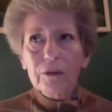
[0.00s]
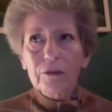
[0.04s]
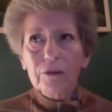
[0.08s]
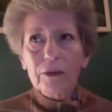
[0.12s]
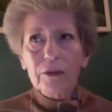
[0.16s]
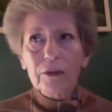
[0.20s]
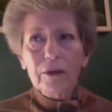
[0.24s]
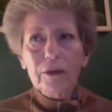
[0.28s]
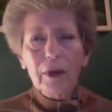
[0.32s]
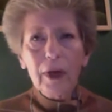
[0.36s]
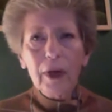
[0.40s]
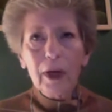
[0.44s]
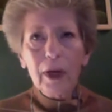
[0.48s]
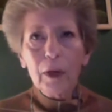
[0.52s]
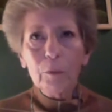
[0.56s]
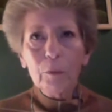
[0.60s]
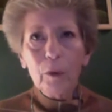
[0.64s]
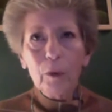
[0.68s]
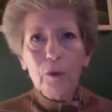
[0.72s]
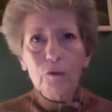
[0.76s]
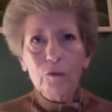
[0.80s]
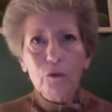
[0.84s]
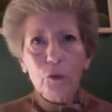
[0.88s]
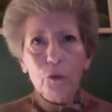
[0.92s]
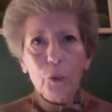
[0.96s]
a time
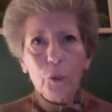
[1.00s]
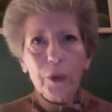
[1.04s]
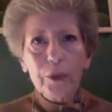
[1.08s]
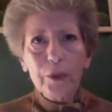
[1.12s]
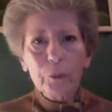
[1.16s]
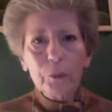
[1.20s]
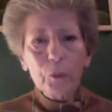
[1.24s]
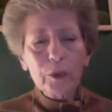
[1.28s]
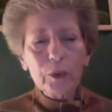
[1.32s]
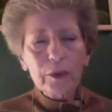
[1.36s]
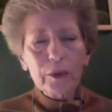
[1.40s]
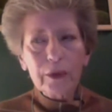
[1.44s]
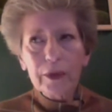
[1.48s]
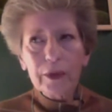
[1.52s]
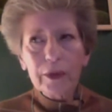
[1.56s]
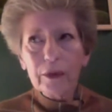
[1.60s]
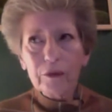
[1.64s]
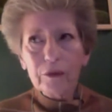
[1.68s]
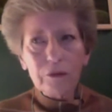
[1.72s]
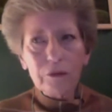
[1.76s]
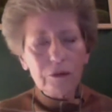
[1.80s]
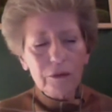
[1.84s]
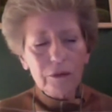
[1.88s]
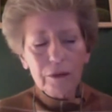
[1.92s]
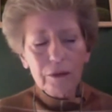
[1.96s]
of great
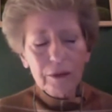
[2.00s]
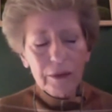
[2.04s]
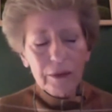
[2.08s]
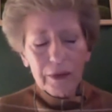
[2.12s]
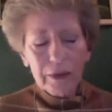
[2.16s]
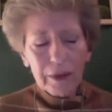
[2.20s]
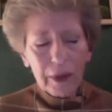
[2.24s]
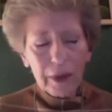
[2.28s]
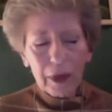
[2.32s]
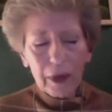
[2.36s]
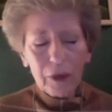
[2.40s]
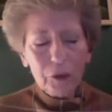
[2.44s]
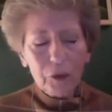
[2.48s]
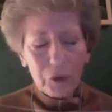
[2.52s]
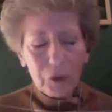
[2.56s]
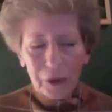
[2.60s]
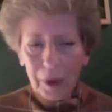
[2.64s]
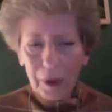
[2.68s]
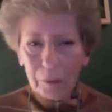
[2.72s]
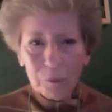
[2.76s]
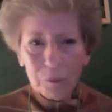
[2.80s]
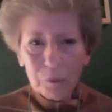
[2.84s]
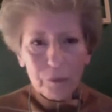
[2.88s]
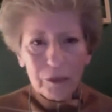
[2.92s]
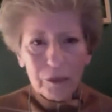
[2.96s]
release,
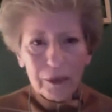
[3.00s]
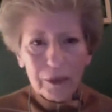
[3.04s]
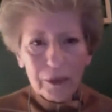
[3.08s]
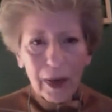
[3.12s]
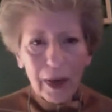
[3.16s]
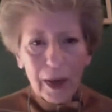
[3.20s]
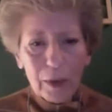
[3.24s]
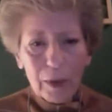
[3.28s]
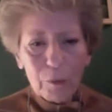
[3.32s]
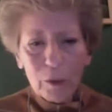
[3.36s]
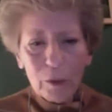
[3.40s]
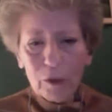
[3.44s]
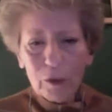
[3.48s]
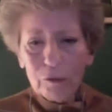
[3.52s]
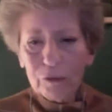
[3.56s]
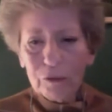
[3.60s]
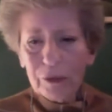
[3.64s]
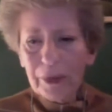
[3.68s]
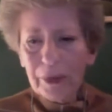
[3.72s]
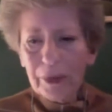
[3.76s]
a time of